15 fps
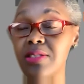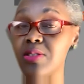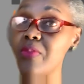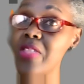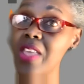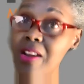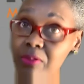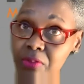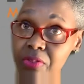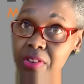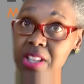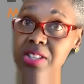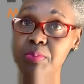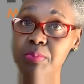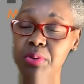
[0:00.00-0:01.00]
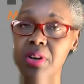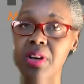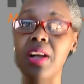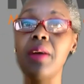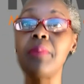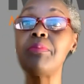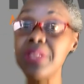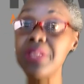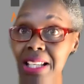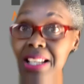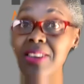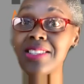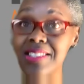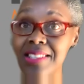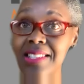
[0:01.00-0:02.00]
So if they're on Facebook, be
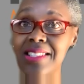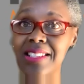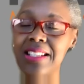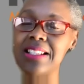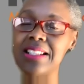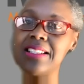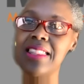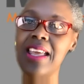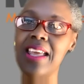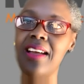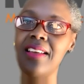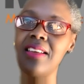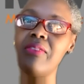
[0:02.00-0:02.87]
consistently there.